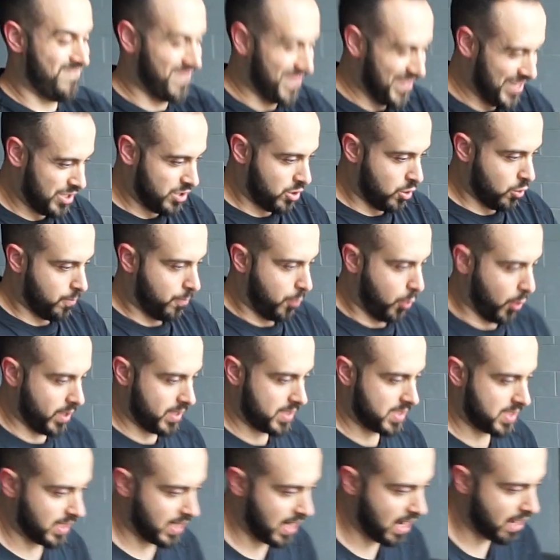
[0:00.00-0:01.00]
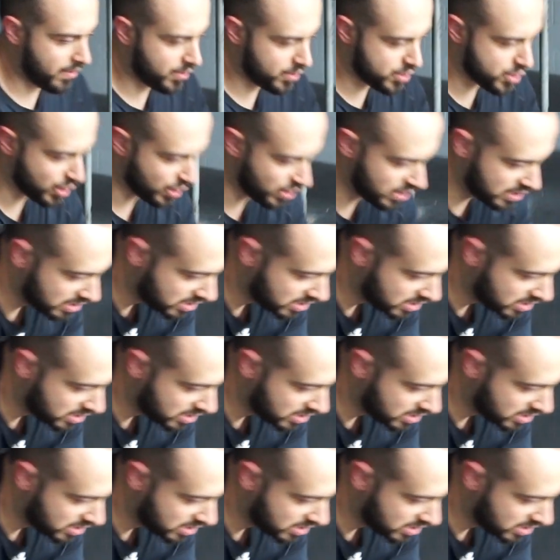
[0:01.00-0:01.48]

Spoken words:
These 2 points together, you're going